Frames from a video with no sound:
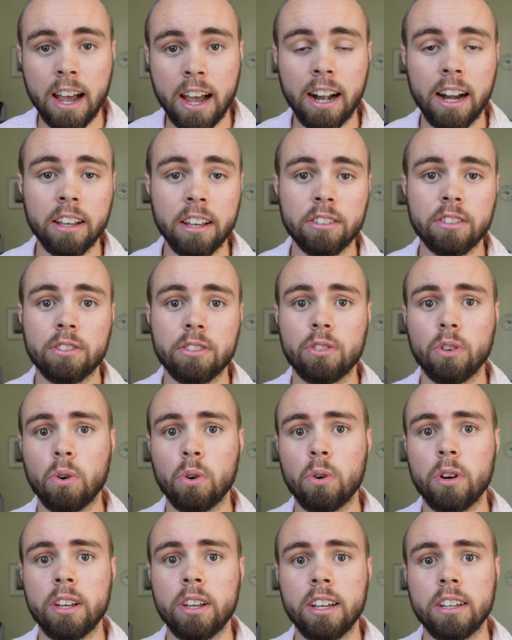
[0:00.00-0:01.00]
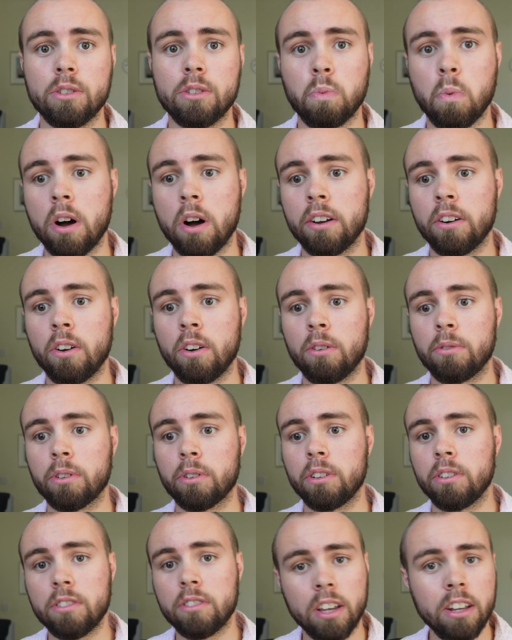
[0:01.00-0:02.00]
Elliot's story is one of
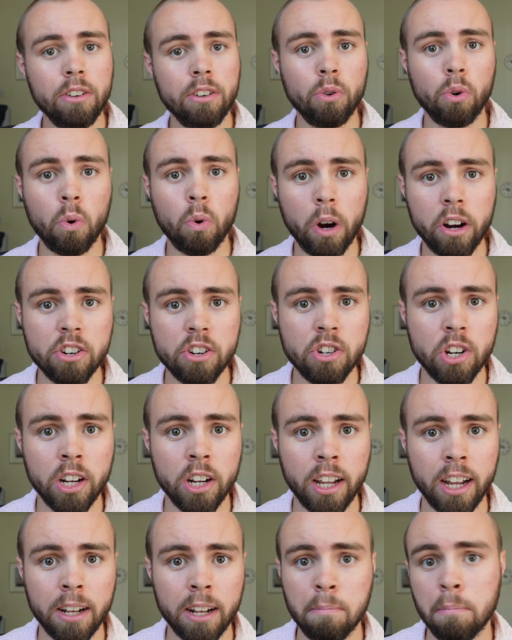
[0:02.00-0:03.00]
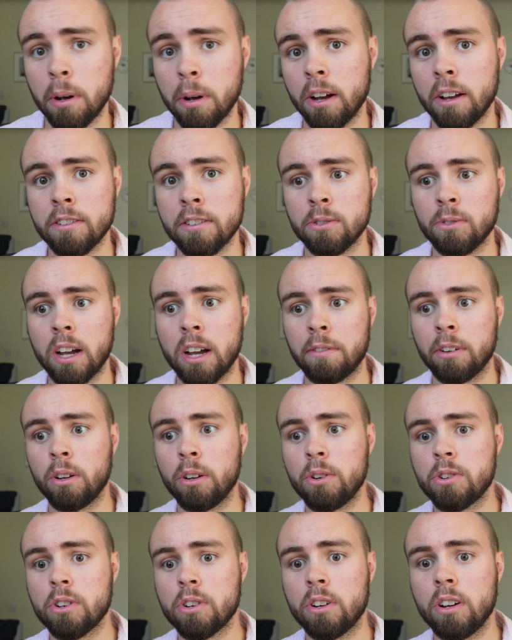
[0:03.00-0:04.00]
continual questioning and personal
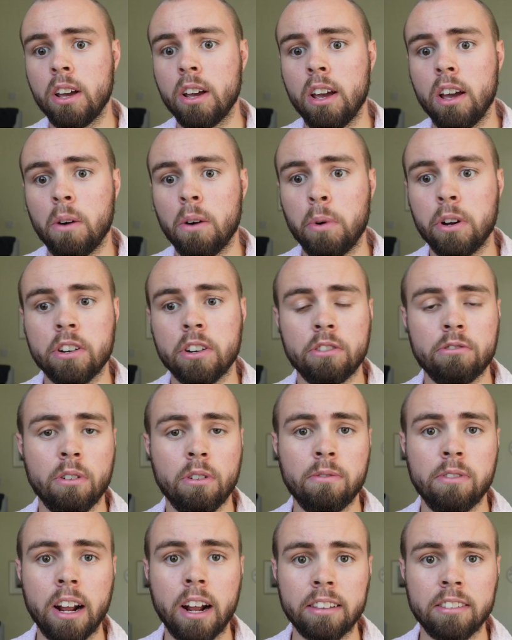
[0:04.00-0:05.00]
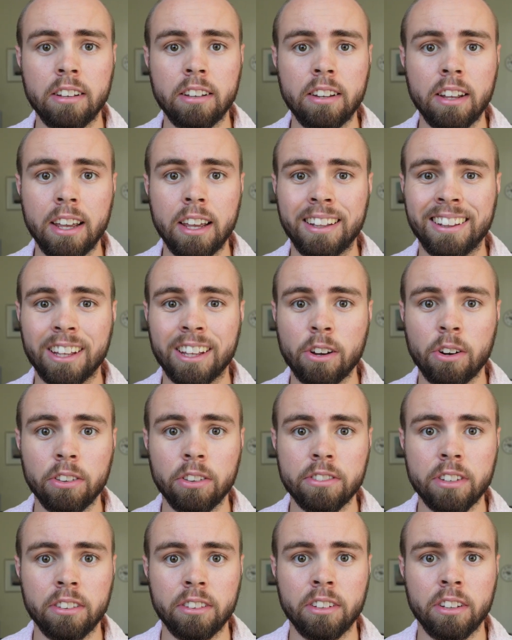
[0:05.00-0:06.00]
evolution, which has reflected in the
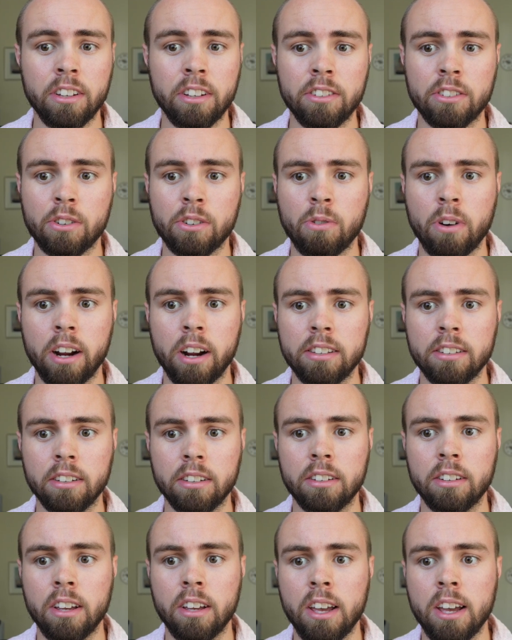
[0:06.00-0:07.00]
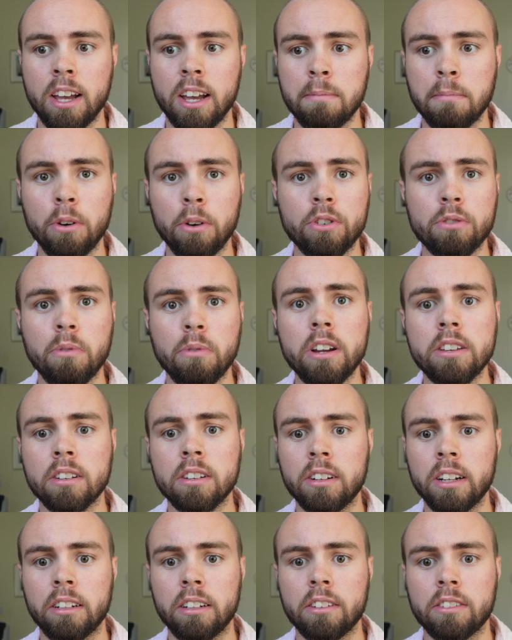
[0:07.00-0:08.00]
content that he's created, most
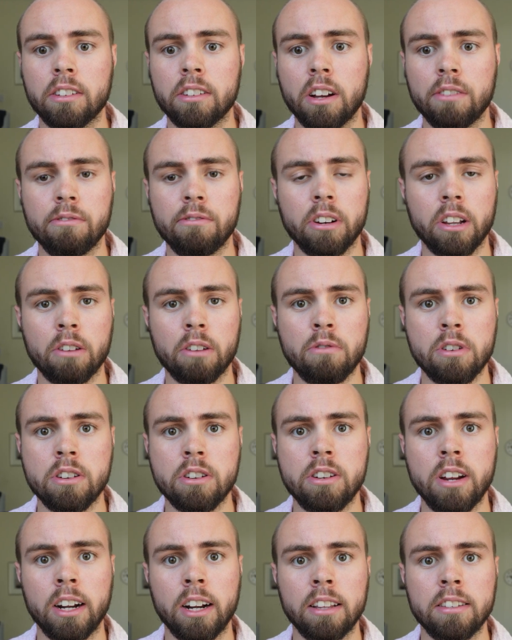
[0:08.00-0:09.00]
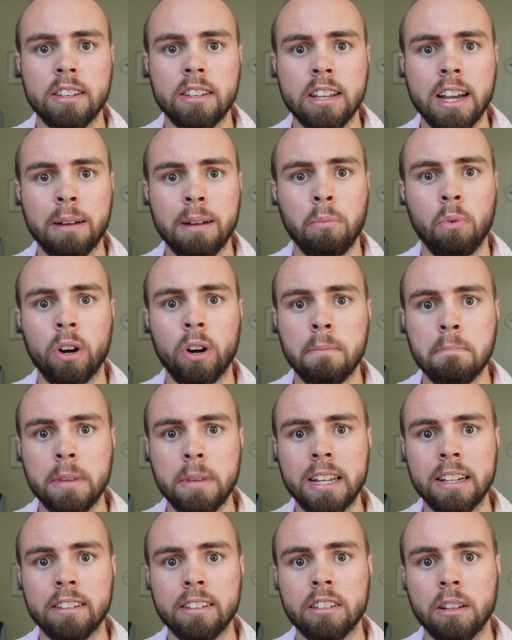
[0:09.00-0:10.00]
recently discovering Christianity and what it
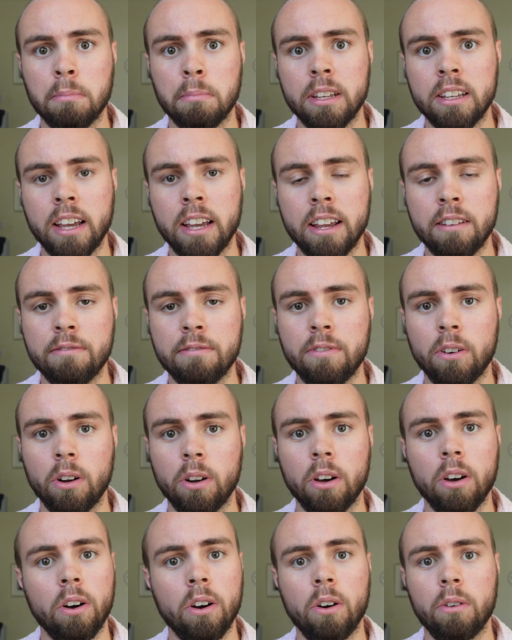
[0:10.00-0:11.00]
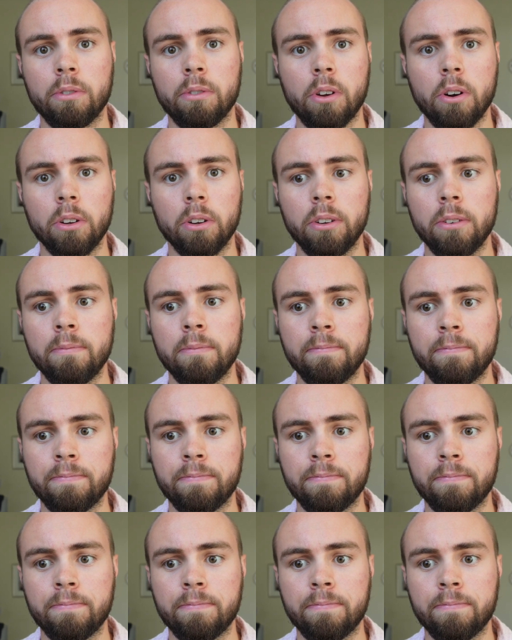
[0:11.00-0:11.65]
means to be a follower of God.